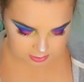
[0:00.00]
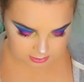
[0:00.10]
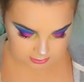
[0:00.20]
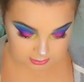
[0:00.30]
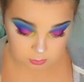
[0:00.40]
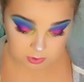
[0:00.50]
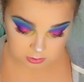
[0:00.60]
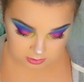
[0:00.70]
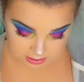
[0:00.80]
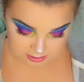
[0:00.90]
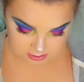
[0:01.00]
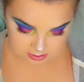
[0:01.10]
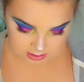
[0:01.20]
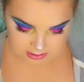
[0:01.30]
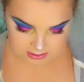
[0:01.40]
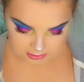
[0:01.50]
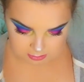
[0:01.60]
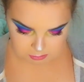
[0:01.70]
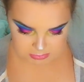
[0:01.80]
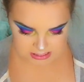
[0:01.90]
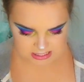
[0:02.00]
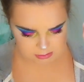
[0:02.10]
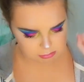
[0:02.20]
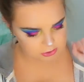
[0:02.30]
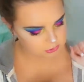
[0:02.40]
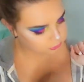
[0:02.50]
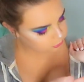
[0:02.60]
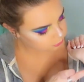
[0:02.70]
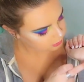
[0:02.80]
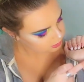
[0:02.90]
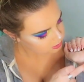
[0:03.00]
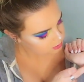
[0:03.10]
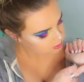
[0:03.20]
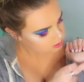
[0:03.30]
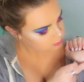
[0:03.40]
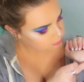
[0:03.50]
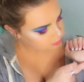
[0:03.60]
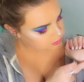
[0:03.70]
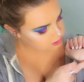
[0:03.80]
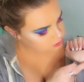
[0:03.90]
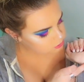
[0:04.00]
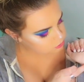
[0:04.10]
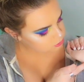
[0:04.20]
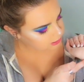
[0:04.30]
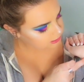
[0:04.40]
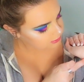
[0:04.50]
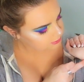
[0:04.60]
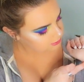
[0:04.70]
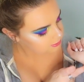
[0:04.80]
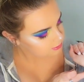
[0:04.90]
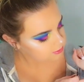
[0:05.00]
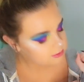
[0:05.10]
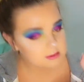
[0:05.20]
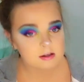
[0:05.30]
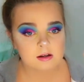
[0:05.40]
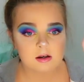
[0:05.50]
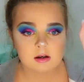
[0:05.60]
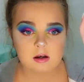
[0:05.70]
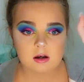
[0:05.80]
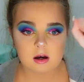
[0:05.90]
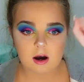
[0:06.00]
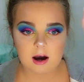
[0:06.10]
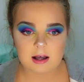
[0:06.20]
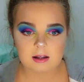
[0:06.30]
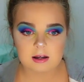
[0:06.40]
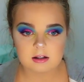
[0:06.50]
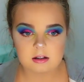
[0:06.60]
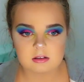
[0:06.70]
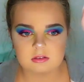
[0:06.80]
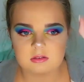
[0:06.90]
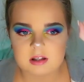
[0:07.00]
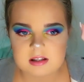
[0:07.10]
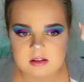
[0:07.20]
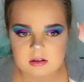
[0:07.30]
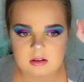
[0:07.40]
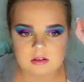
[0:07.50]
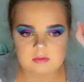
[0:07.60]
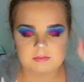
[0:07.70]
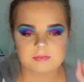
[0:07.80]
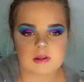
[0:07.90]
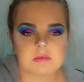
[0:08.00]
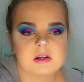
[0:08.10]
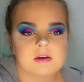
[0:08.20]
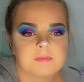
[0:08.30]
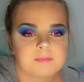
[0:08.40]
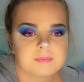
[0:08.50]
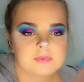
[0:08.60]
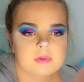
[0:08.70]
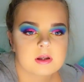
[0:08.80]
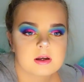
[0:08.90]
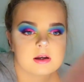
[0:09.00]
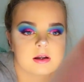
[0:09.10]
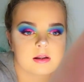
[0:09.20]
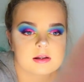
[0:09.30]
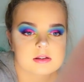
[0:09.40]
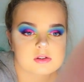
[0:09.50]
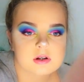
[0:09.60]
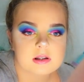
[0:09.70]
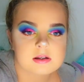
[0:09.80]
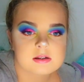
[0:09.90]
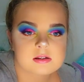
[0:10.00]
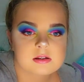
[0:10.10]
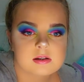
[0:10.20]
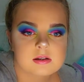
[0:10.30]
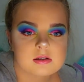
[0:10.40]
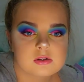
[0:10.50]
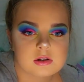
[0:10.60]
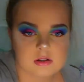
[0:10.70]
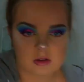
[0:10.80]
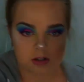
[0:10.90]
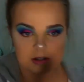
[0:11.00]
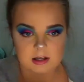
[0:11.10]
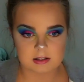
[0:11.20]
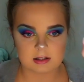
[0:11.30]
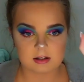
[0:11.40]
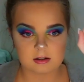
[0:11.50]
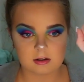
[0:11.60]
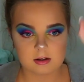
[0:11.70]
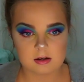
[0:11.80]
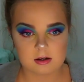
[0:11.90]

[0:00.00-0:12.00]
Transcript: and then the one on the other side is like a minty blue, bluish green highlighter. Oh, that's not gonna, let me, let's try this. Let's try turning that down.